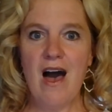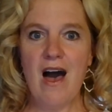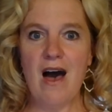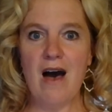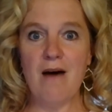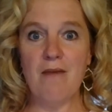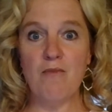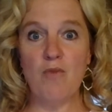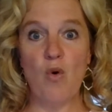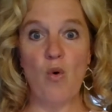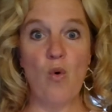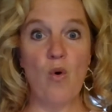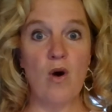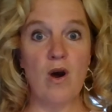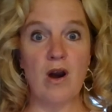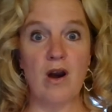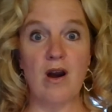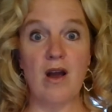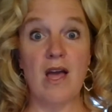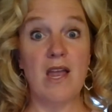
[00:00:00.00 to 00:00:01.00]

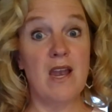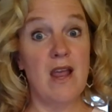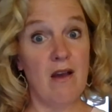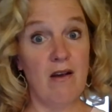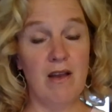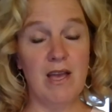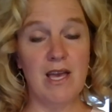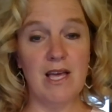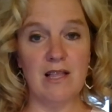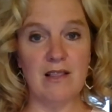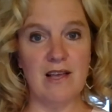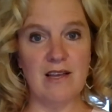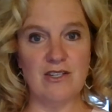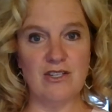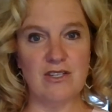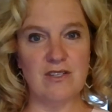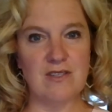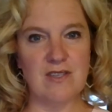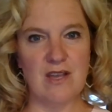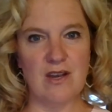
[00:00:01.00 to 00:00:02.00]
or an area
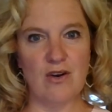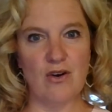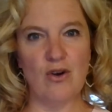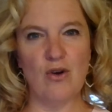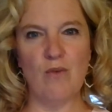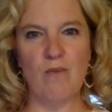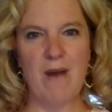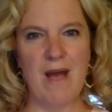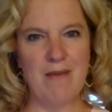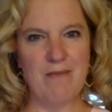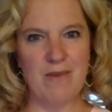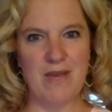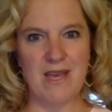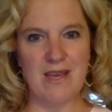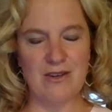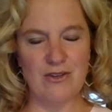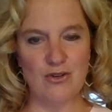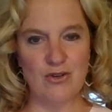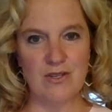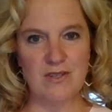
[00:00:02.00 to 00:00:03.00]
legislator who might be
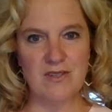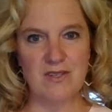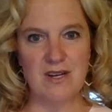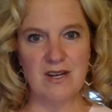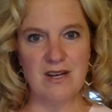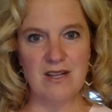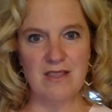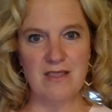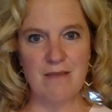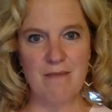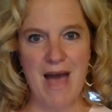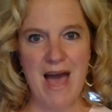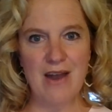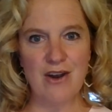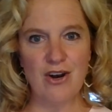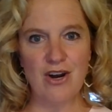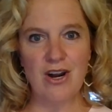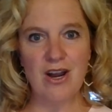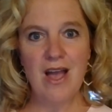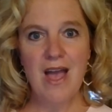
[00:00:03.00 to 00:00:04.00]
interested in the
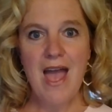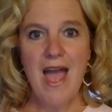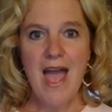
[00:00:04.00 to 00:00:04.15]
matter,